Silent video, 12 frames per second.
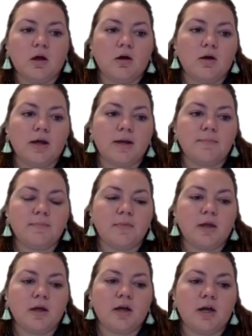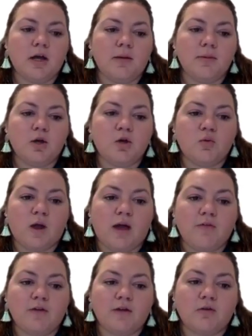All right.
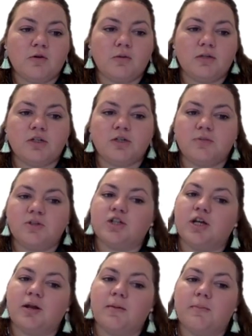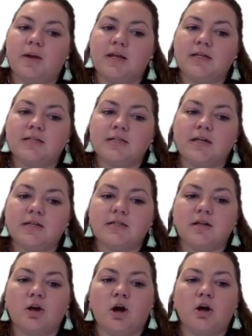Graphing a normal distribution. Many
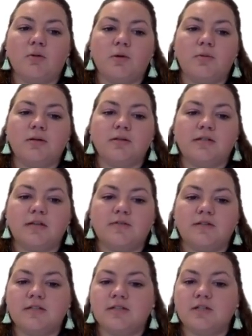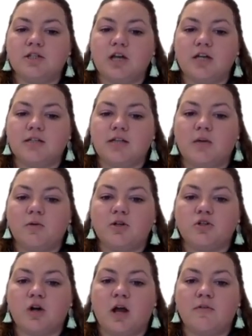studies on automobile safety suggest that
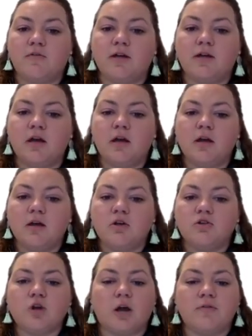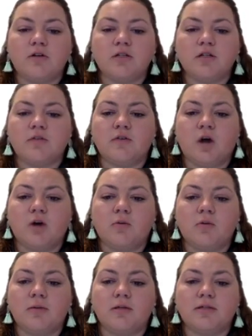when drivers of
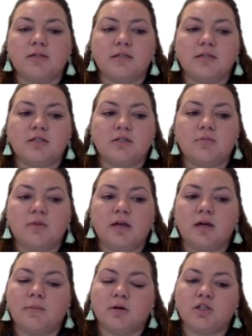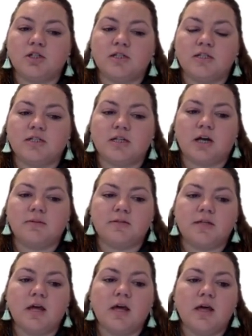automobiles need to make emergency
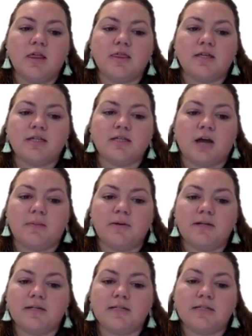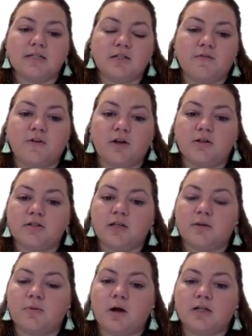stops, the stopping distance follows
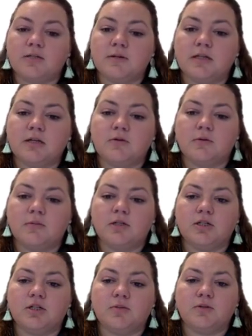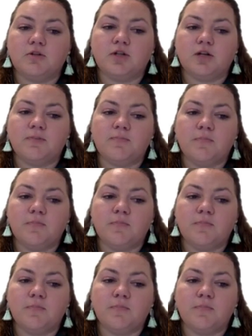an approximately normal distribution.